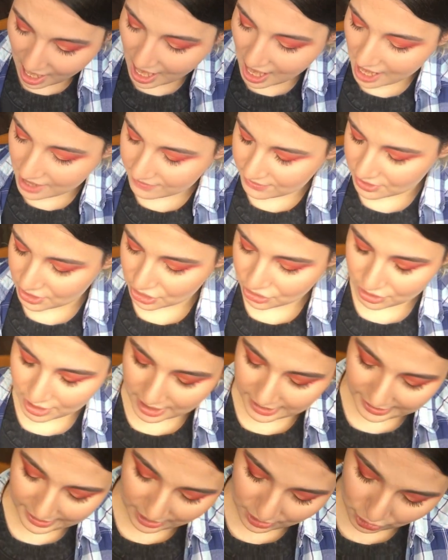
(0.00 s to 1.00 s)
I haven't
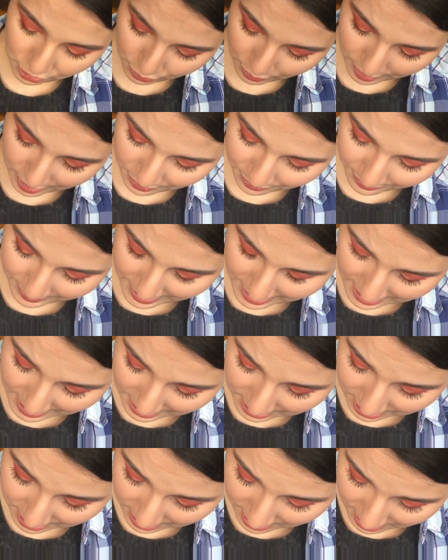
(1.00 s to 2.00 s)
tried this one
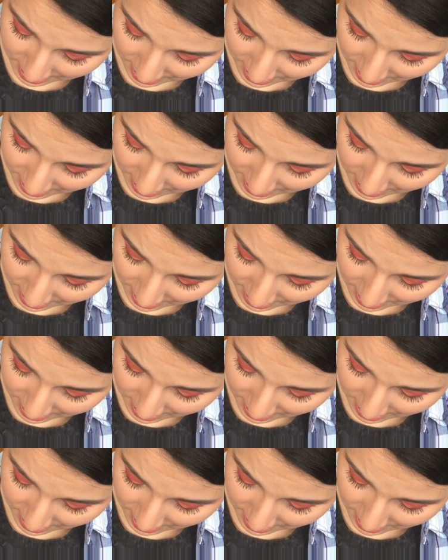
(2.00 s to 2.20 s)
matte